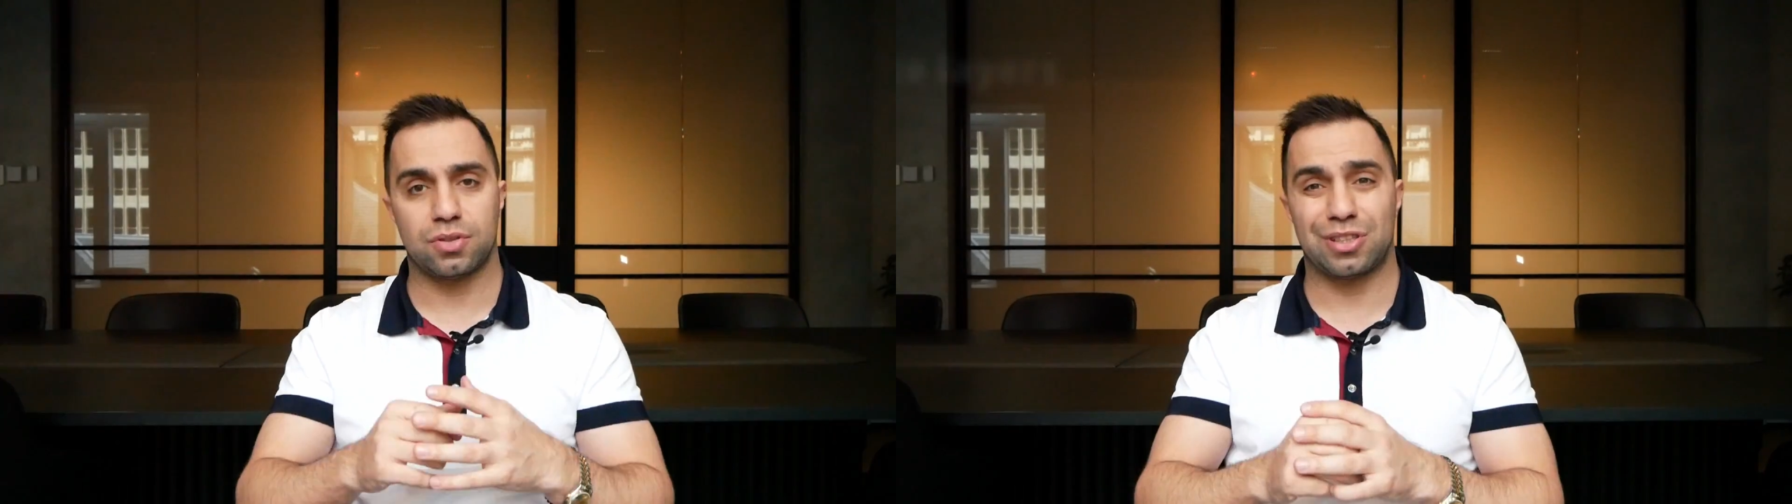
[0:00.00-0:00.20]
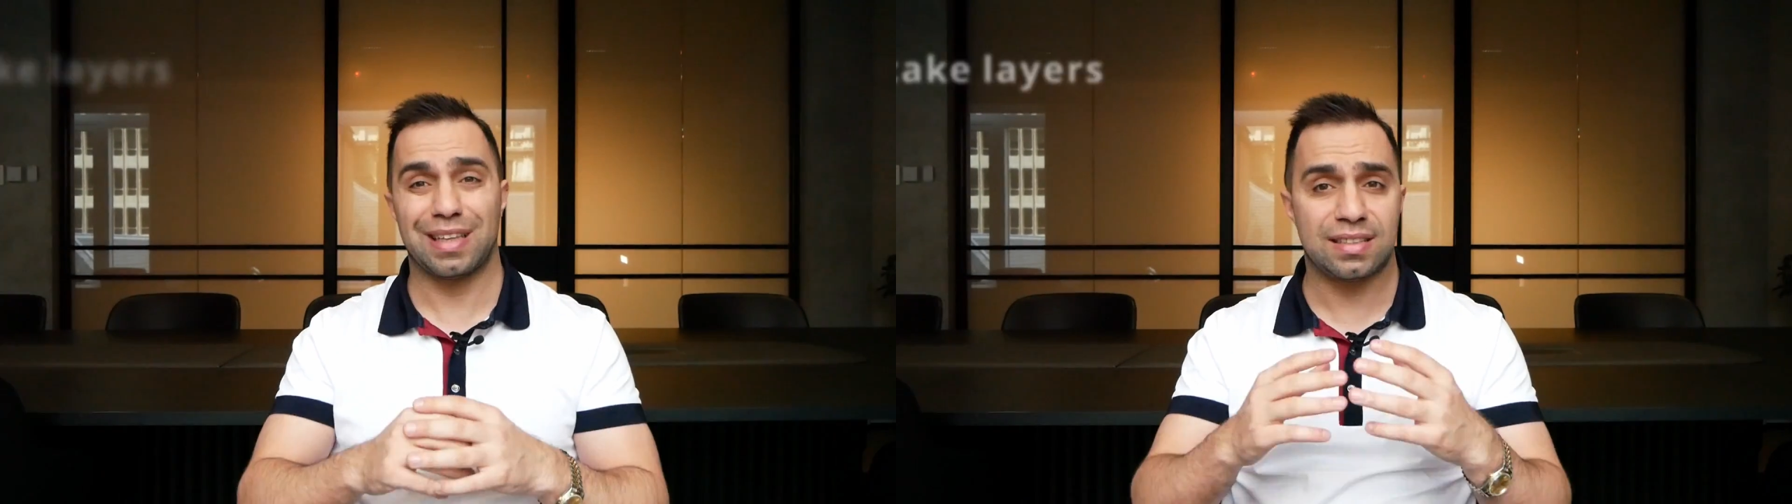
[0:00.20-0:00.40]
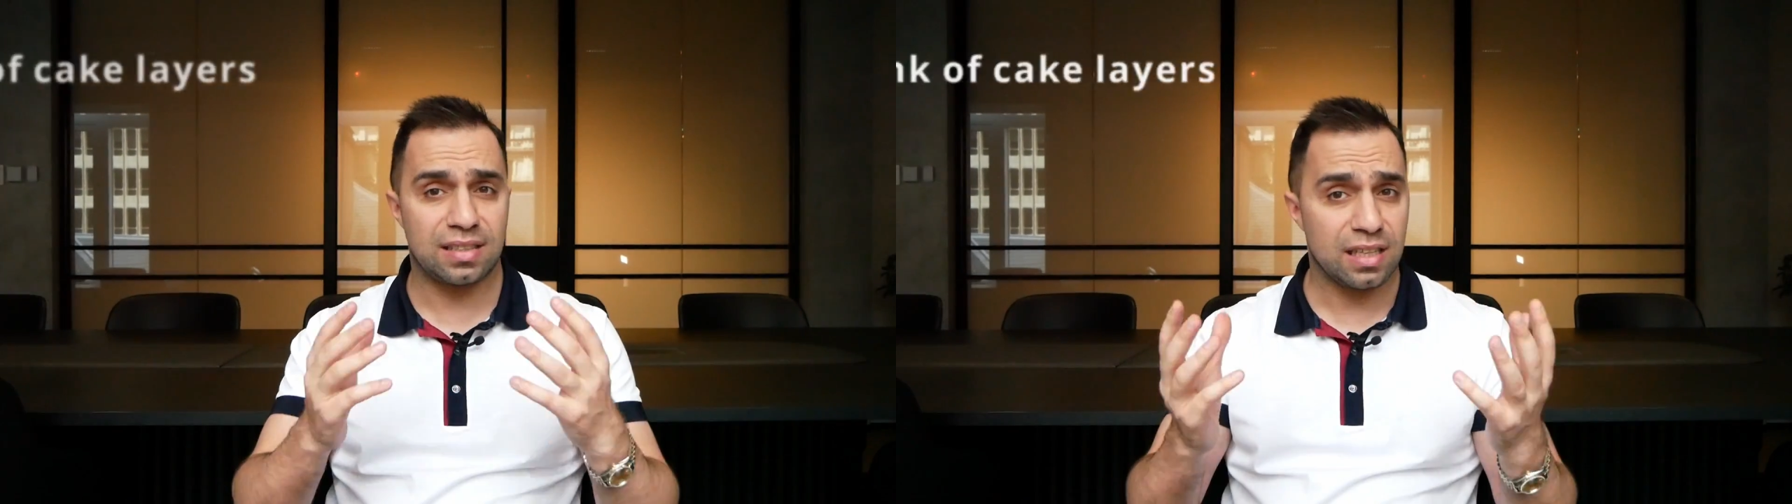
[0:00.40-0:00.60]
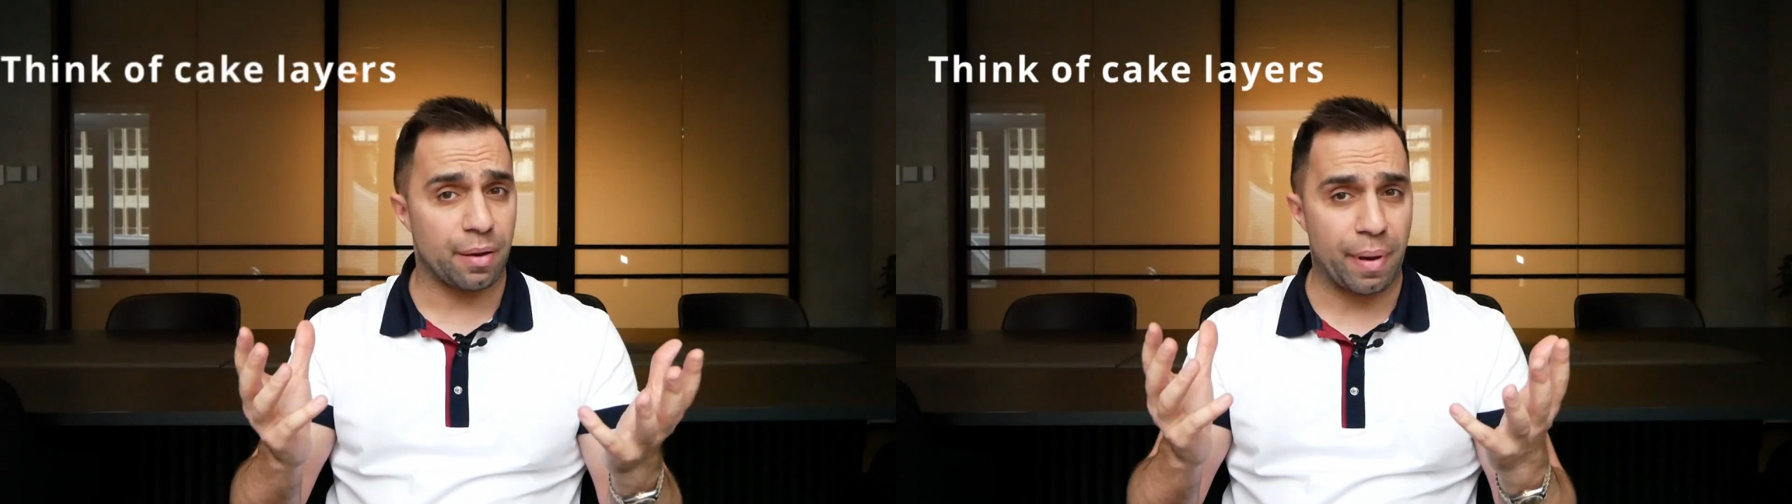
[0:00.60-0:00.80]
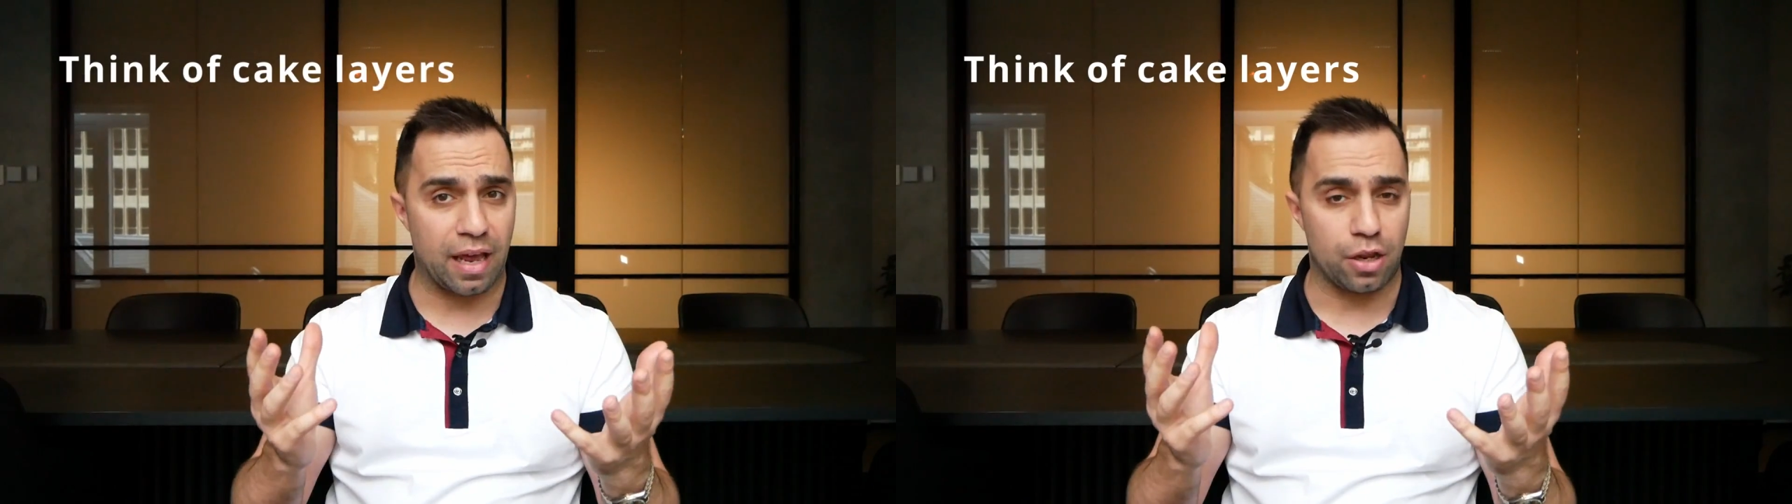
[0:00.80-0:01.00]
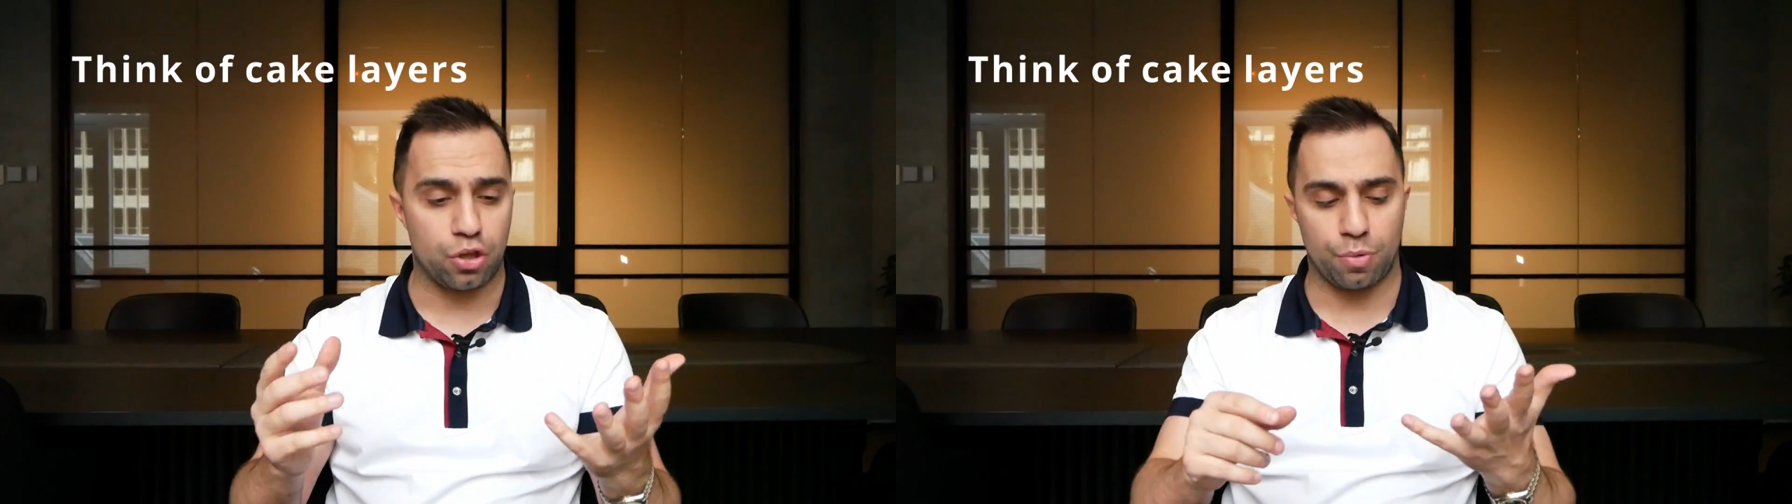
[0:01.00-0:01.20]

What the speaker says: So let's think about it.